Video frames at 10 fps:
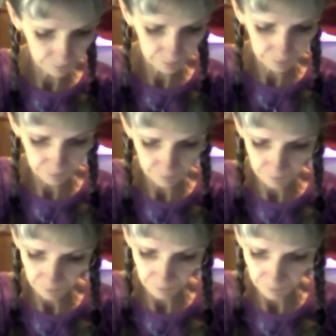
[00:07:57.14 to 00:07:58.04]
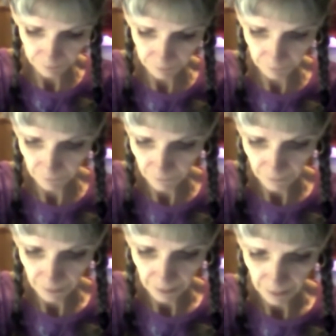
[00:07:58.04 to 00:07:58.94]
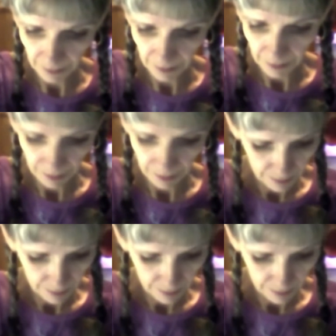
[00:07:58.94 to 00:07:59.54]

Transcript: [no speech]